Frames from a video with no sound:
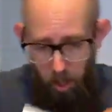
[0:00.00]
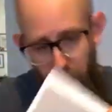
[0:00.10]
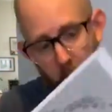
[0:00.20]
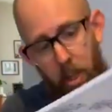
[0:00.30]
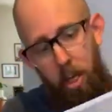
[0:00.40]

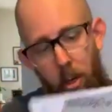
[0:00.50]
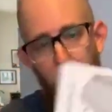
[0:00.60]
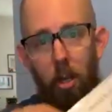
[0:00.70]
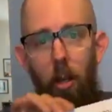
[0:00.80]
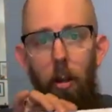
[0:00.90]
And then
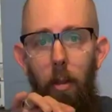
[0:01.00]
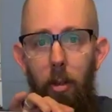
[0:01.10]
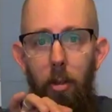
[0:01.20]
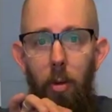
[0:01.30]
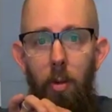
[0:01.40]
here's
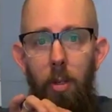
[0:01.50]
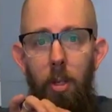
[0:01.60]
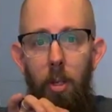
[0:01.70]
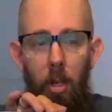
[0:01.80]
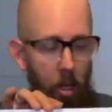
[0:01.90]
the
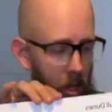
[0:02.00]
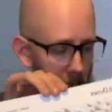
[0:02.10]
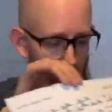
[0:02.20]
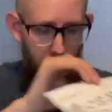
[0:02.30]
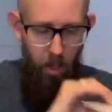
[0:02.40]
dunes.
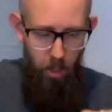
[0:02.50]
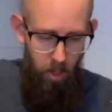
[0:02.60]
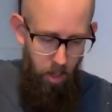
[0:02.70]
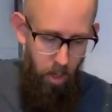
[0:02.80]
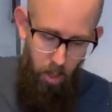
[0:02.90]

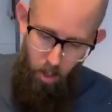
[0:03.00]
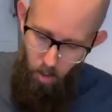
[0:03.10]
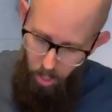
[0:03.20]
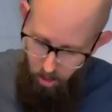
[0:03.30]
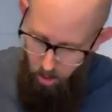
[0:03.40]

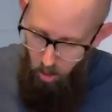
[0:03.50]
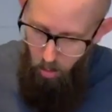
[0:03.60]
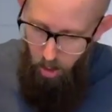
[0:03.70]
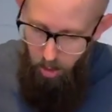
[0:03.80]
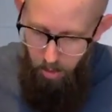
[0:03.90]
All right, and
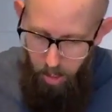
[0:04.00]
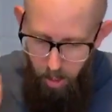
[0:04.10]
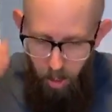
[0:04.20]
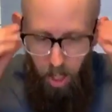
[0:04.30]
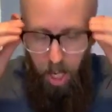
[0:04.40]
so
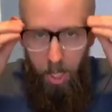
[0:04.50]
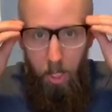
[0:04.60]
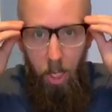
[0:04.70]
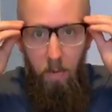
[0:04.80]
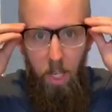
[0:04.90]
then
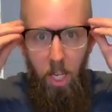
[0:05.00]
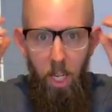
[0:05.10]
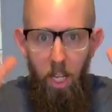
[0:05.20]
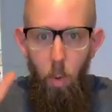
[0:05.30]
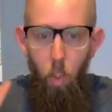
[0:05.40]
instead of
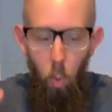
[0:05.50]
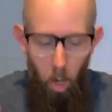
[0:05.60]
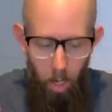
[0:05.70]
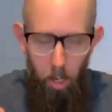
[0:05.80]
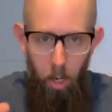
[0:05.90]
getting like
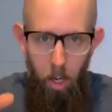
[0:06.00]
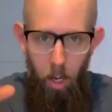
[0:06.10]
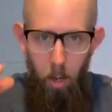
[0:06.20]
one